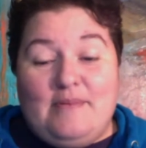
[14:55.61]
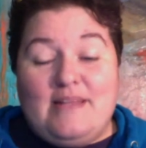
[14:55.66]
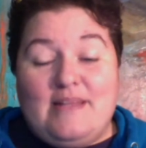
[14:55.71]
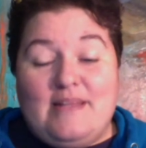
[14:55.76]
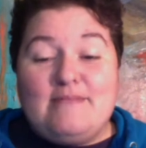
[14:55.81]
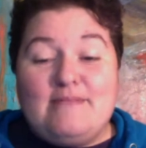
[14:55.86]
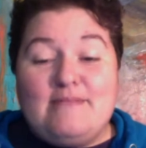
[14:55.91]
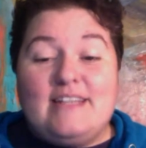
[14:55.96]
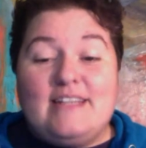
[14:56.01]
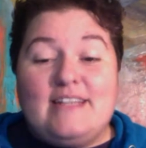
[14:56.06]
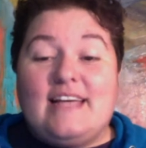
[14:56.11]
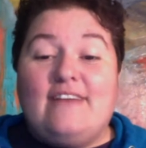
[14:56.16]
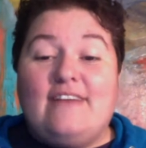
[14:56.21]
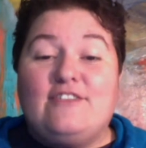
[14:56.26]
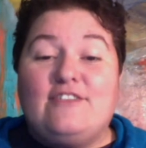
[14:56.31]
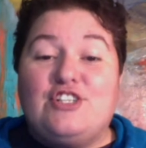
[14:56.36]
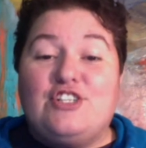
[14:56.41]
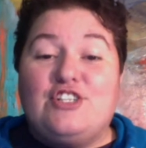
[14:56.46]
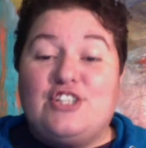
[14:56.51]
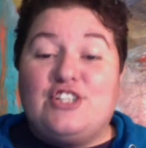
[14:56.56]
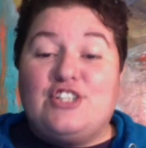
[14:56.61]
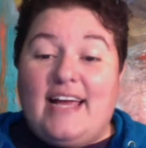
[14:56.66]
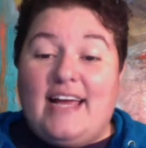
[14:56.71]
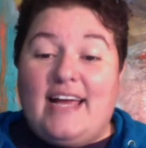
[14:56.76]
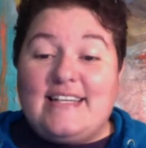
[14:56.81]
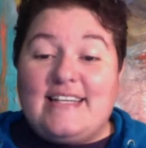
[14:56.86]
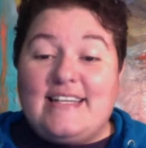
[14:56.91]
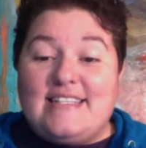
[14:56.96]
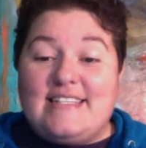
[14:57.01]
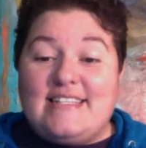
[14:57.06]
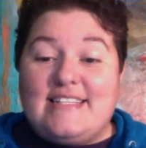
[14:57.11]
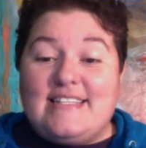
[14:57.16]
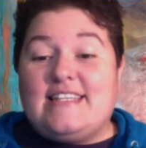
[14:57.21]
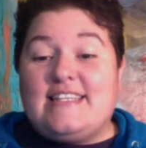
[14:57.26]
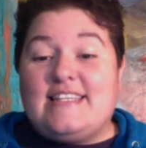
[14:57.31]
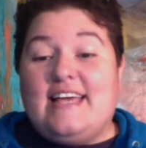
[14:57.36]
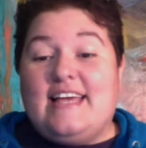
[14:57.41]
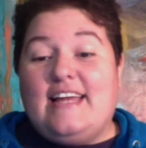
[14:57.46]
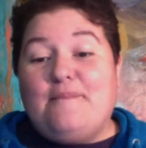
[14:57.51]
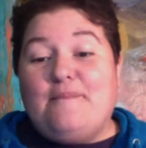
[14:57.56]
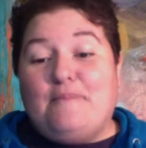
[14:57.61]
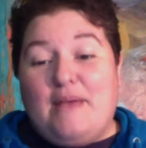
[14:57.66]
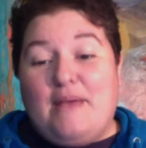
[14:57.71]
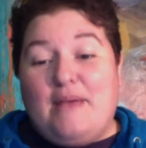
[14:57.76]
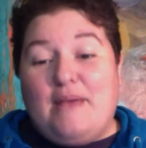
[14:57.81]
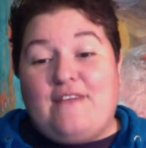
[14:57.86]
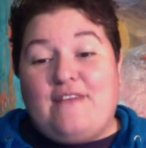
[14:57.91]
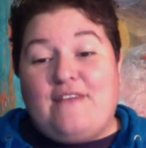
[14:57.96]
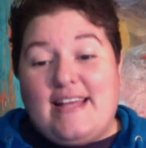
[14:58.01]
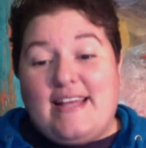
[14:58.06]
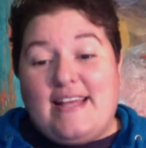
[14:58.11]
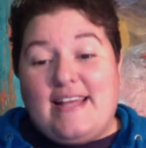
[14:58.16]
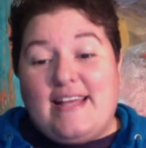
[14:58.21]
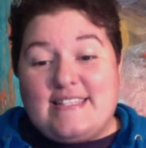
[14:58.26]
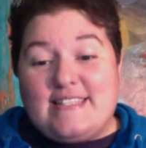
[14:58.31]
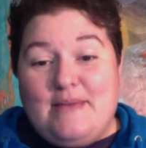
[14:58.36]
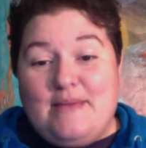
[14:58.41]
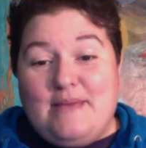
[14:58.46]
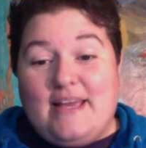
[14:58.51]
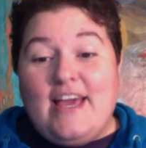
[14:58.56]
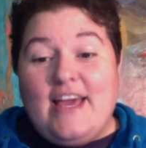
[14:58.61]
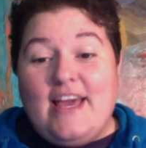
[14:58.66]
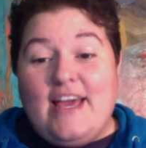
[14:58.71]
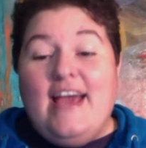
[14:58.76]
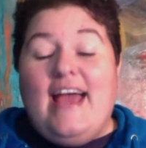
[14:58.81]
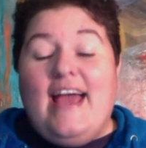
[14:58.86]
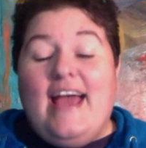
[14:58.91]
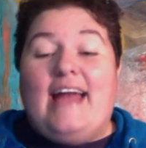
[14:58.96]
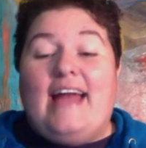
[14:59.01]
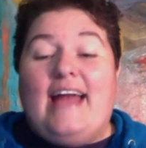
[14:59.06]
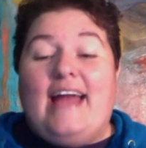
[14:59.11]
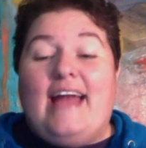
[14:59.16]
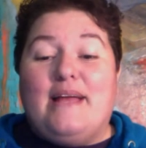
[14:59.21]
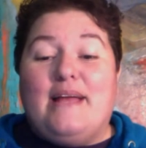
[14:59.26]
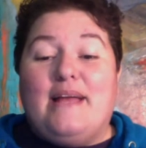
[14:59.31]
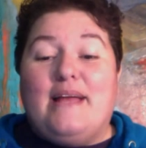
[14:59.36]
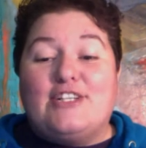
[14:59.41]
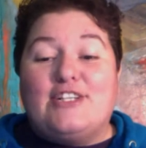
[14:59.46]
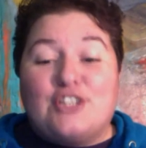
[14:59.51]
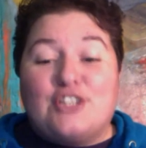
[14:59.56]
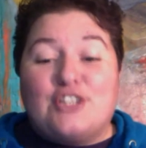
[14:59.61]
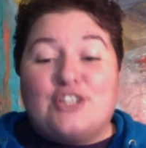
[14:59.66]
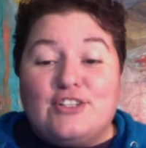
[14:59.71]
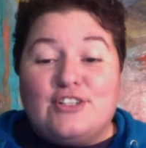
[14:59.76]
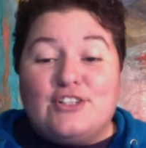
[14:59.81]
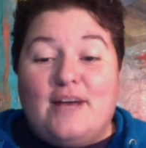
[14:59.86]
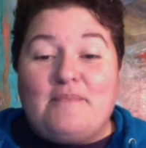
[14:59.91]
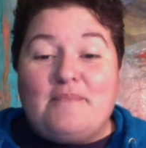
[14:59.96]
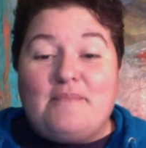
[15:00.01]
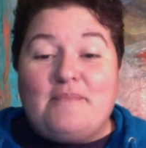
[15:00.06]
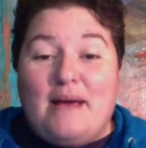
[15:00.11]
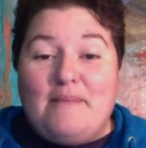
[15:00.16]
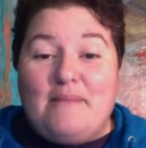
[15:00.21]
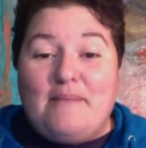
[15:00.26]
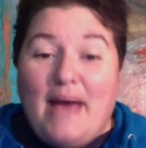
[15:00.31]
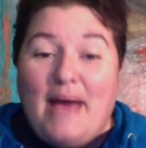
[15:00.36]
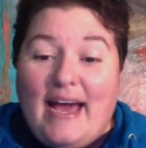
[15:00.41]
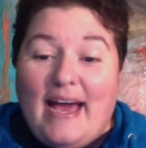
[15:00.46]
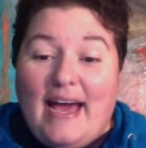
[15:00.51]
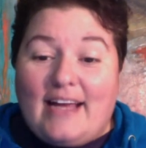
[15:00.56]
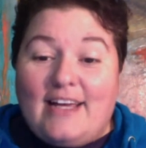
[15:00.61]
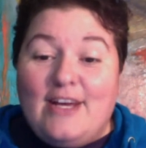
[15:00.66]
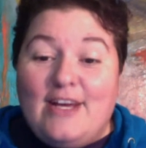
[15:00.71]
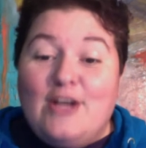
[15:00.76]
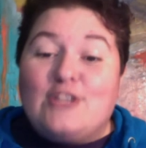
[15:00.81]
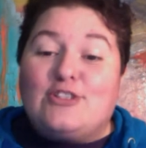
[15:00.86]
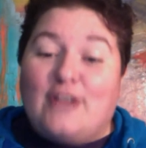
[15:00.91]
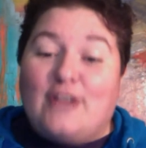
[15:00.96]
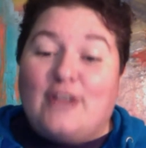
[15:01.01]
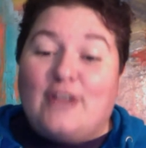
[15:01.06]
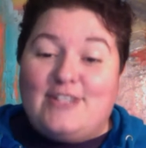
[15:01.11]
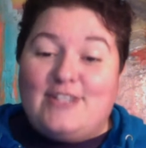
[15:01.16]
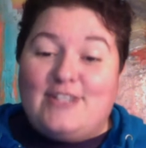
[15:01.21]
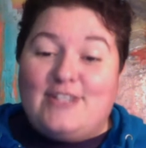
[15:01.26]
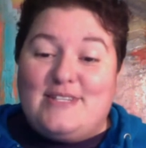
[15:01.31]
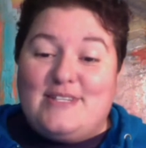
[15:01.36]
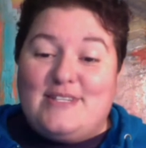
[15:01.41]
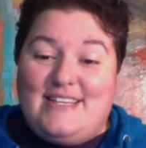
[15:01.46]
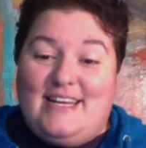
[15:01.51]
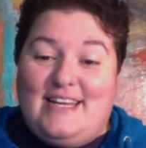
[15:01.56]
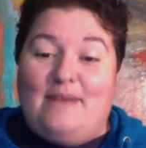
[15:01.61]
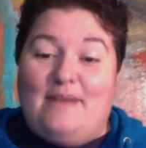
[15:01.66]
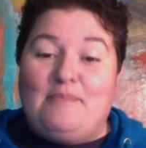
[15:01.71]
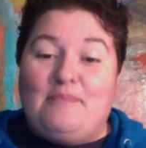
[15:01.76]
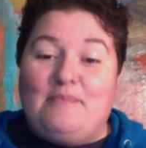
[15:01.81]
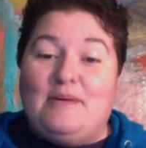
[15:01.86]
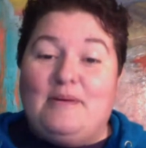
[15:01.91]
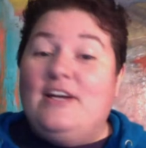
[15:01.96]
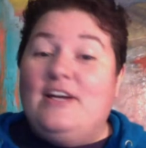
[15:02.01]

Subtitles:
It's because I have giant tits and a big fat stomach, and I'm like a turtle on my back trying to do a sit-up.